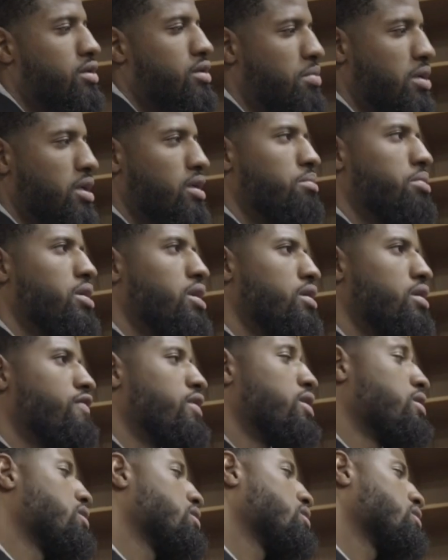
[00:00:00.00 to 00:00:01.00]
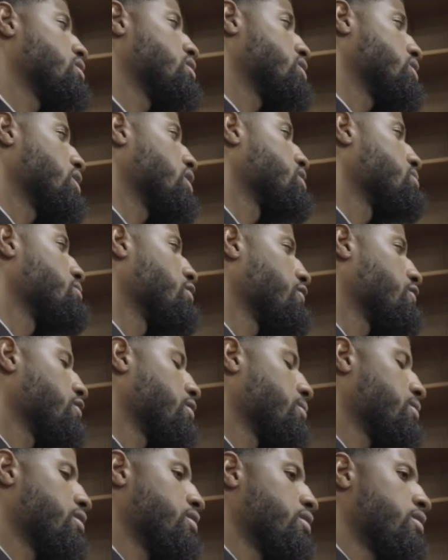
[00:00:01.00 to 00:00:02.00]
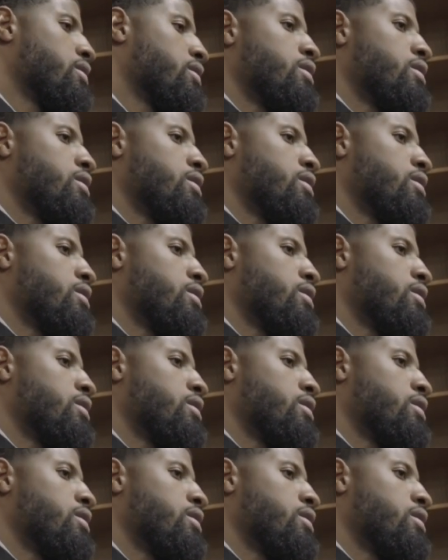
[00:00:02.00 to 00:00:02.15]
it's been a bit of an adjustment for me.